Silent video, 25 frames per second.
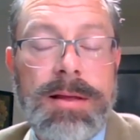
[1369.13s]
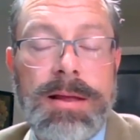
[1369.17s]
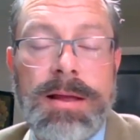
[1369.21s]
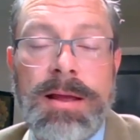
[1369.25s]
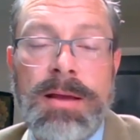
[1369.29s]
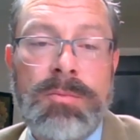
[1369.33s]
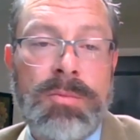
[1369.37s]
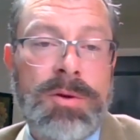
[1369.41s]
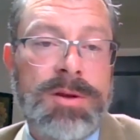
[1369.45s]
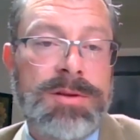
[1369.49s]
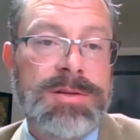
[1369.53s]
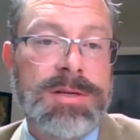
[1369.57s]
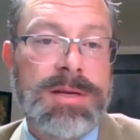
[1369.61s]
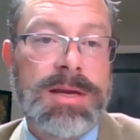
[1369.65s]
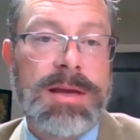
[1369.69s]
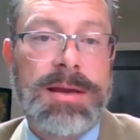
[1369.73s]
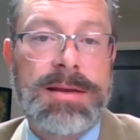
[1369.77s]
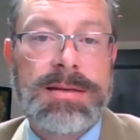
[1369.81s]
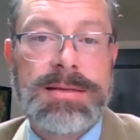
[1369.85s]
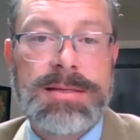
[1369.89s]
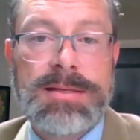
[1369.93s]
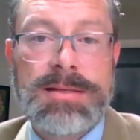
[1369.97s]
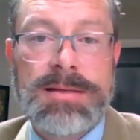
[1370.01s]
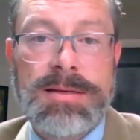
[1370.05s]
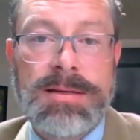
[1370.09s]
in which
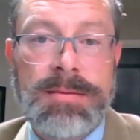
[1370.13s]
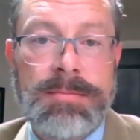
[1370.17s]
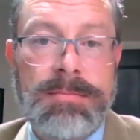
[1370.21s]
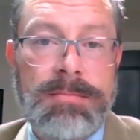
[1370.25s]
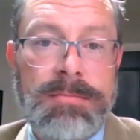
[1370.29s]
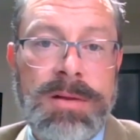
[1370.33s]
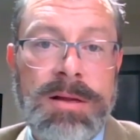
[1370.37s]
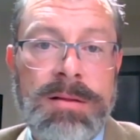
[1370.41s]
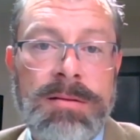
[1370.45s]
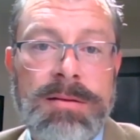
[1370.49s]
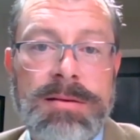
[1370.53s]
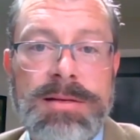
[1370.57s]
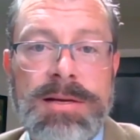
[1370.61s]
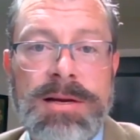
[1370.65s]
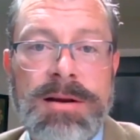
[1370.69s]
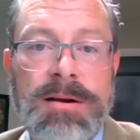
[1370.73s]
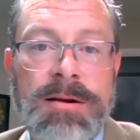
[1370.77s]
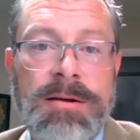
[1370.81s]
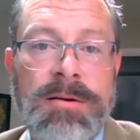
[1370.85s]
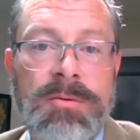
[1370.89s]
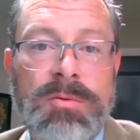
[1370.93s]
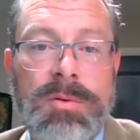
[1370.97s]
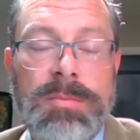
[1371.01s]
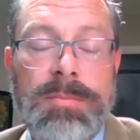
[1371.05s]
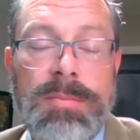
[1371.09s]
case the
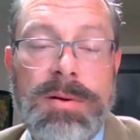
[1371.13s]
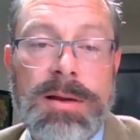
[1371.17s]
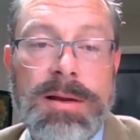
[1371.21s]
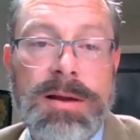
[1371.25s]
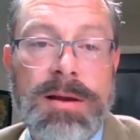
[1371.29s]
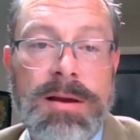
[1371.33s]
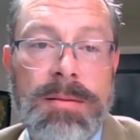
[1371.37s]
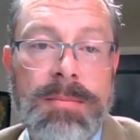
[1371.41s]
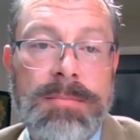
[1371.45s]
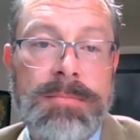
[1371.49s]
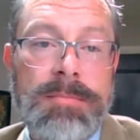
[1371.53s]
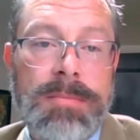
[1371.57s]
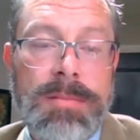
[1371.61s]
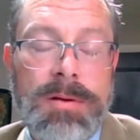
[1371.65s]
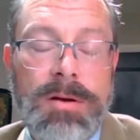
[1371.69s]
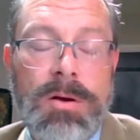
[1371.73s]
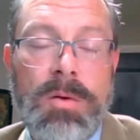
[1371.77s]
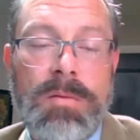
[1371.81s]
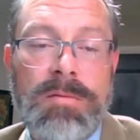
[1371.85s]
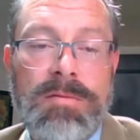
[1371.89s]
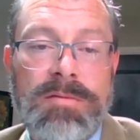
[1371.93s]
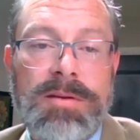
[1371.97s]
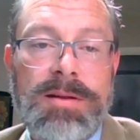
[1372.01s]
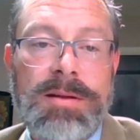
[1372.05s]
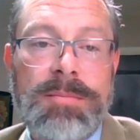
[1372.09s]
military would pick up,
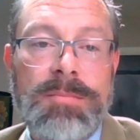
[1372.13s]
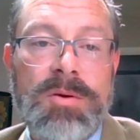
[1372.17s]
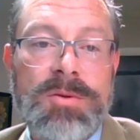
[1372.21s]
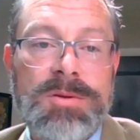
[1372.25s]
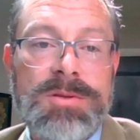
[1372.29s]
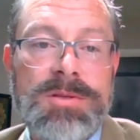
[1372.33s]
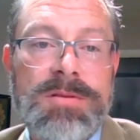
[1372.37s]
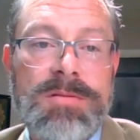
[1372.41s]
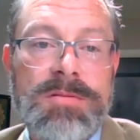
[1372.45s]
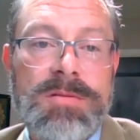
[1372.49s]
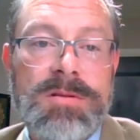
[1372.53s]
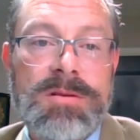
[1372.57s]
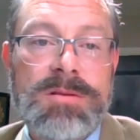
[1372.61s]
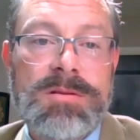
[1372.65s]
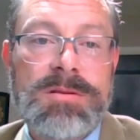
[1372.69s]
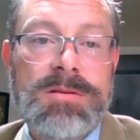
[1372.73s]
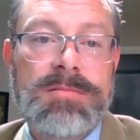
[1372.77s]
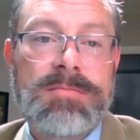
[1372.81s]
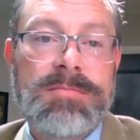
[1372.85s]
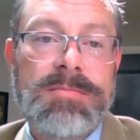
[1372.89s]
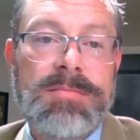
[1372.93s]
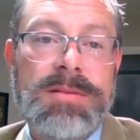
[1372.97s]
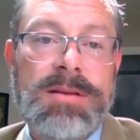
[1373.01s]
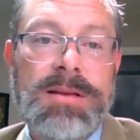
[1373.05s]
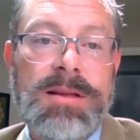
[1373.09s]
hopefully, most of those
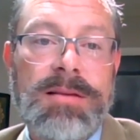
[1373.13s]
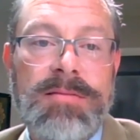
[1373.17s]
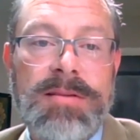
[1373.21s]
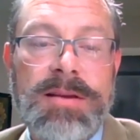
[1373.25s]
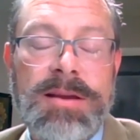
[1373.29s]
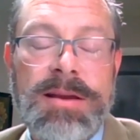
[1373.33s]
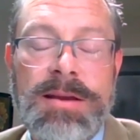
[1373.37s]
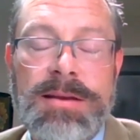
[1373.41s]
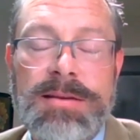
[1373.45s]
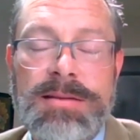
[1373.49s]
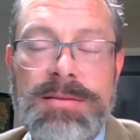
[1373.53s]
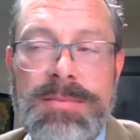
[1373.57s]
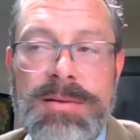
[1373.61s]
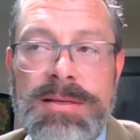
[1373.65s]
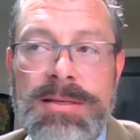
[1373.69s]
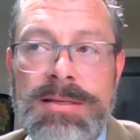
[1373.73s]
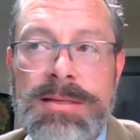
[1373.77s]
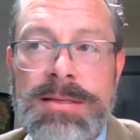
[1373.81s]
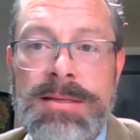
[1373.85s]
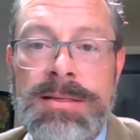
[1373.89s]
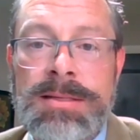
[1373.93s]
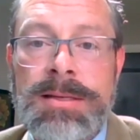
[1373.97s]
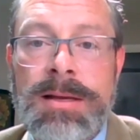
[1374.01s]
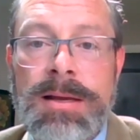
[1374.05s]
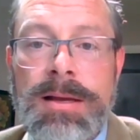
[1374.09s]
living
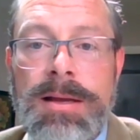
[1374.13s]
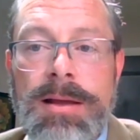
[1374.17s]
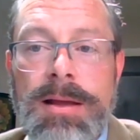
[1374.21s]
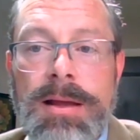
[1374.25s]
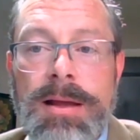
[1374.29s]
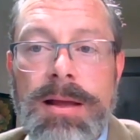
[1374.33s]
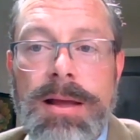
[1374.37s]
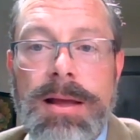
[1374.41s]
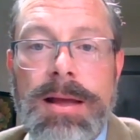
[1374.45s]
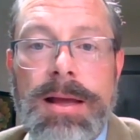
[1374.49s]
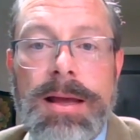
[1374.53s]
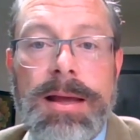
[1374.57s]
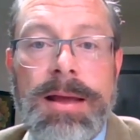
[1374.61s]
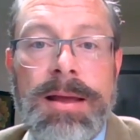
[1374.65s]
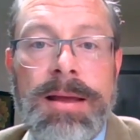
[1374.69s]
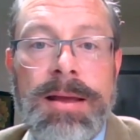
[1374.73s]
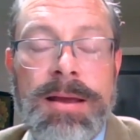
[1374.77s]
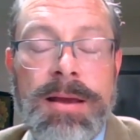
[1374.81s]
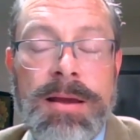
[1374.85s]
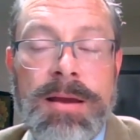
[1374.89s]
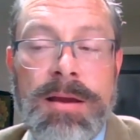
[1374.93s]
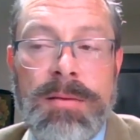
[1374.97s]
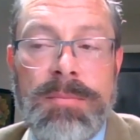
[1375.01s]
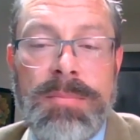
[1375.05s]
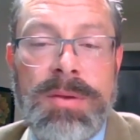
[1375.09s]
expenses.
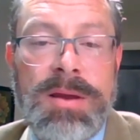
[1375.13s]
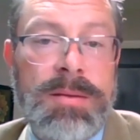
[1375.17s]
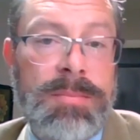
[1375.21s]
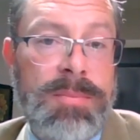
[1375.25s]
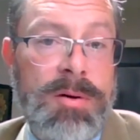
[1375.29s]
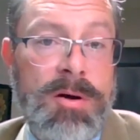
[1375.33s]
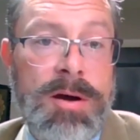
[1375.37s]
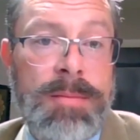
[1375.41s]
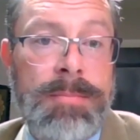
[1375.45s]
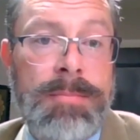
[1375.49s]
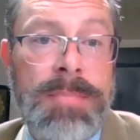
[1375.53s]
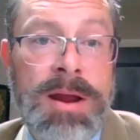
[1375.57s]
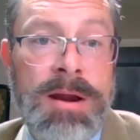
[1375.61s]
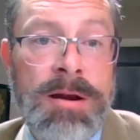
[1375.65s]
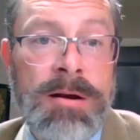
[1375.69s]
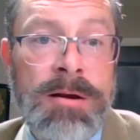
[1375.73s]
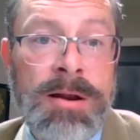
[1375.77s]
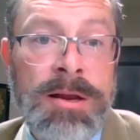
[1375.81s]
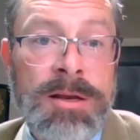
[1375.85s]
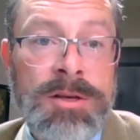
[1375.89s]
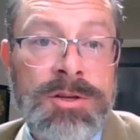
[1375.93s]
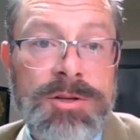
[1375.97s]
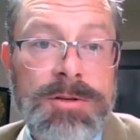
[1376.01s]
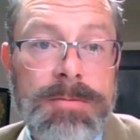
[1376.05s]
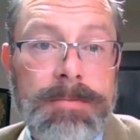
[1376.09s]
It could be upon
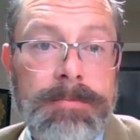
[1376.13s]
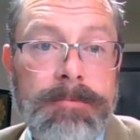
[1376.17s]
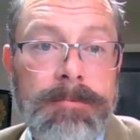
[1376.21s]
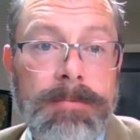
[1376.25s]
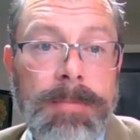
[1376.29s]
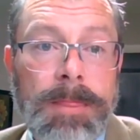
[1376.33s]
marriage,